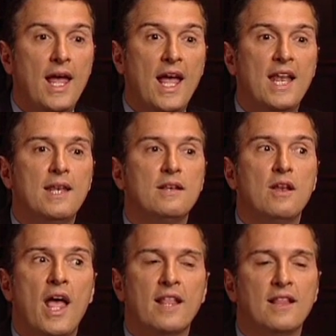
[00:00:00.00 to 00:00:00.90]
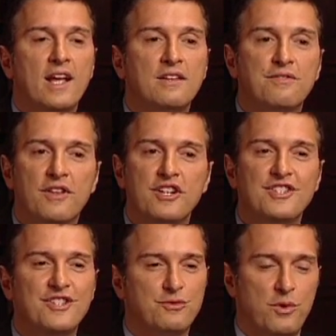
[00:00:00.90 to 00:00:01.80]
And headline
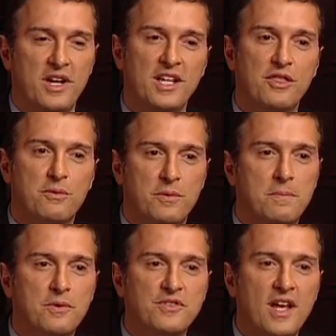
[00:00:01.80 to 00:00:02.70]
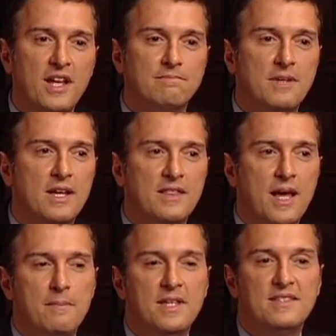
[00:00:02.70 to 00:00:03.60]
inflation is running at 3%.
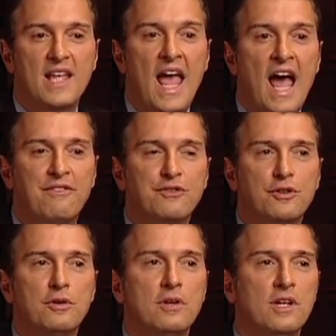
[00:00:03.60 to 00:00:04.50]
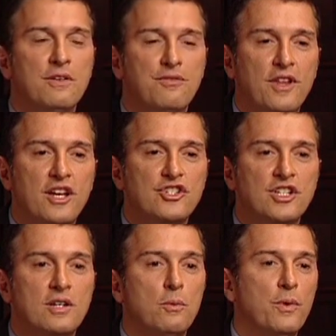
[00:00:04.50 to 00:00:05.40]
That means after
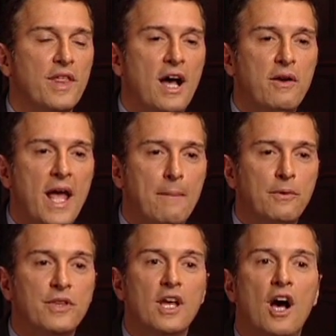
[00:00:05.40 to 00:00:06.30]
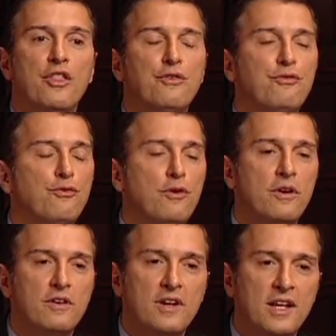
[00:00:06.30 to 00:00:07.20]
inflation, without Apple, the other
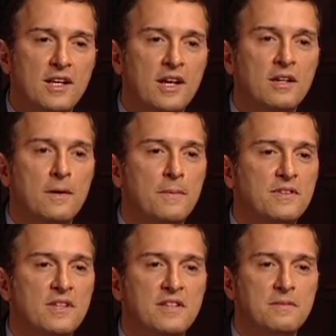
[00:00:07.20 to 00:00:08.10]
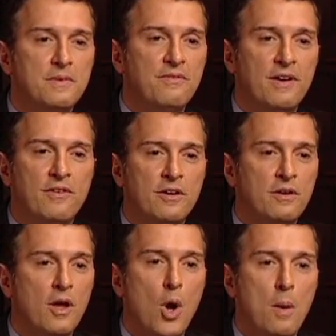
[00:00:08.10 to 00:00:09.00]
499 companies in the S&P
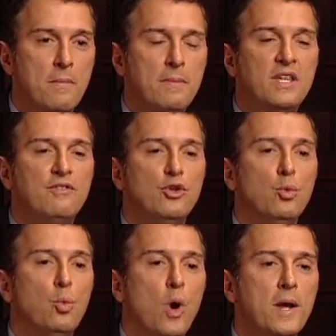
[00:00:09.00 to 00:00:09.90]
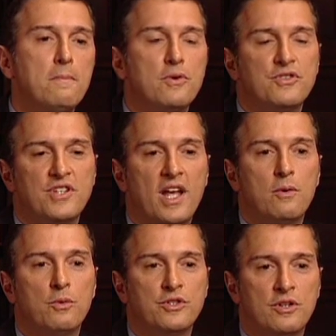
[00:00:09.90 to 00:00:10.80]
500 may be giving you 1%
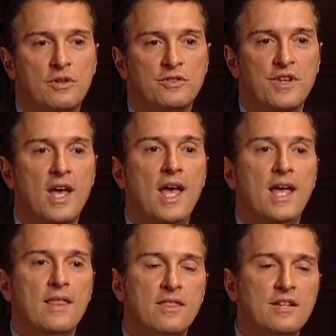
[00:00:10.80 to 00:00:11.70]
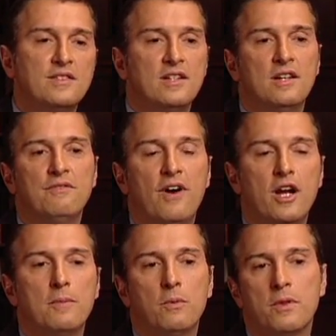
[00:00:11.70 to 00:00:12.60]
returns. This in an
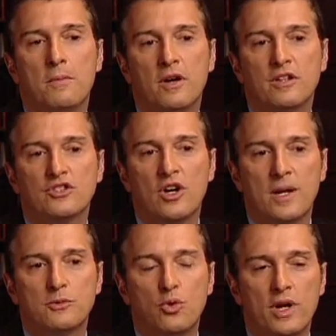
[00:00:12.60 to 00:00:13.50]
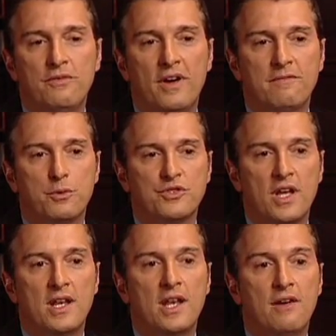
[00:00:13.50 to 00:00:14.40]
environment where the market's gone up
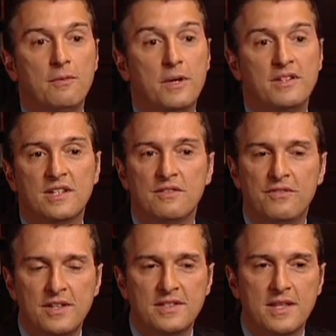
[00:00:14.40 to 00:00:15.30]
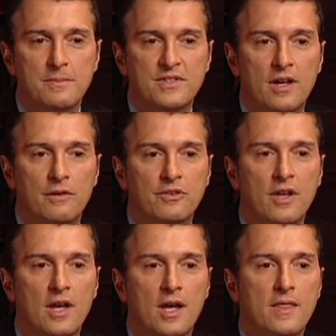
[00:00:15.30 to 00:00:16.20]
25% and everybody's convinced themselves
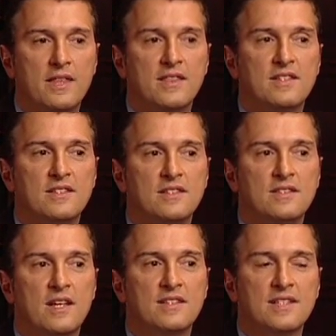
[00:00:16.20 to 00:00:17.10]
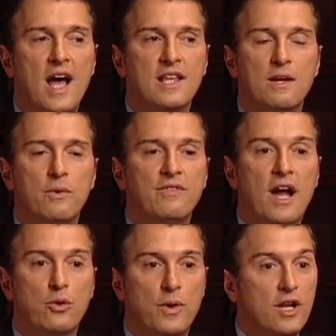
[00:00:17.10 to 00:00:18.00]
that this is a sign that we've
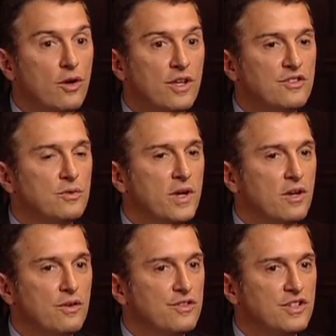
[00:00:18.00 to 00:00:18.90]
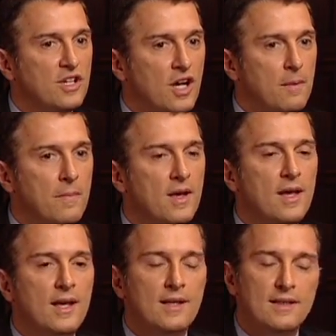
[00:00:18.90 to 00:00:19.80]
got great earnings and great earnings to come.
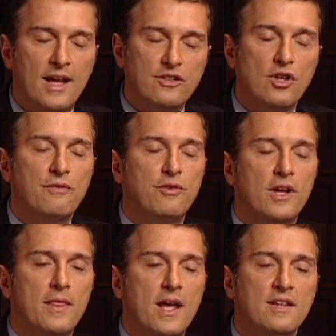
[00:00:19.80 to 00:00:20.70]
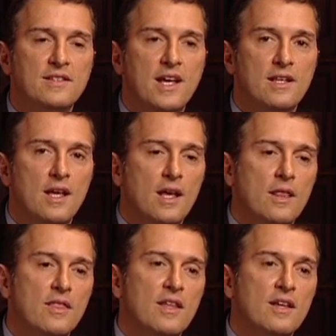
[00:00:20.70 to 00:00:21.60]
Last off for you on that is that
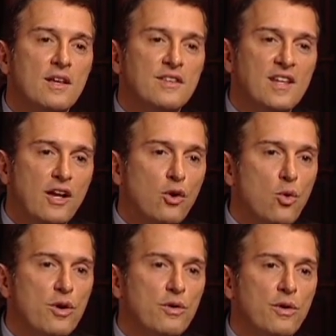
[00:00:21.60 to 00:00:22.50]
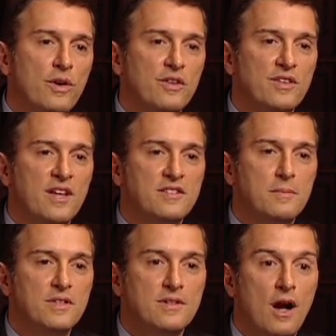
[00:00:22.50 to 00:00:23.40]
the second quarter earnings
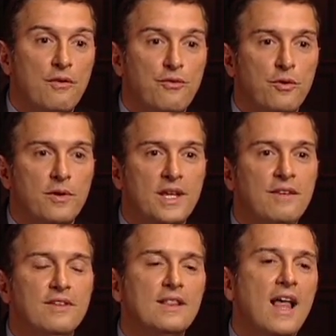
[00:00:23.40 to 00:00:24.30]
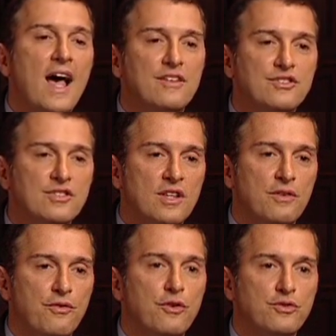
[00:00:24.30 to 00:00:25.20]
estimates are for even less than
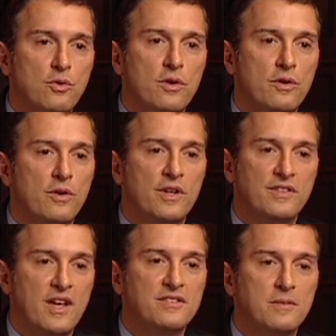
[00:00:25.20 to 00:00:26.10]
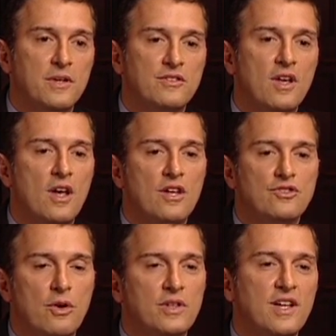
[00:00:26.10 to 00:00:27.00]
the first quarter earnings estimates.
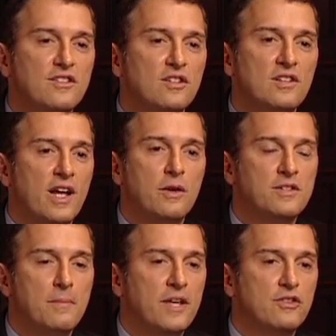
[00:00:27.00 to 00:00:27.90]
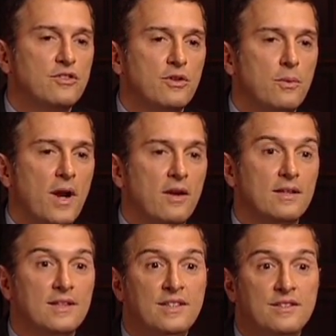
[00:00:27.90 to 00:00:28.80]
So it doesn't look like it's about to turn around
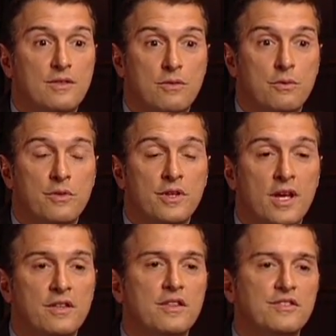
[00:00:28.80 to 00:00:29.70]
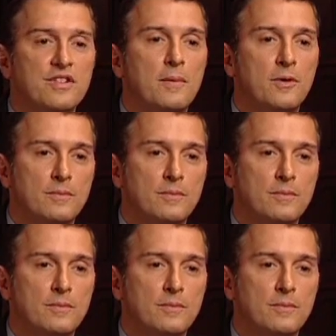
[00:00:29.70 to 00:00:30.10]
at least through the end of the summer.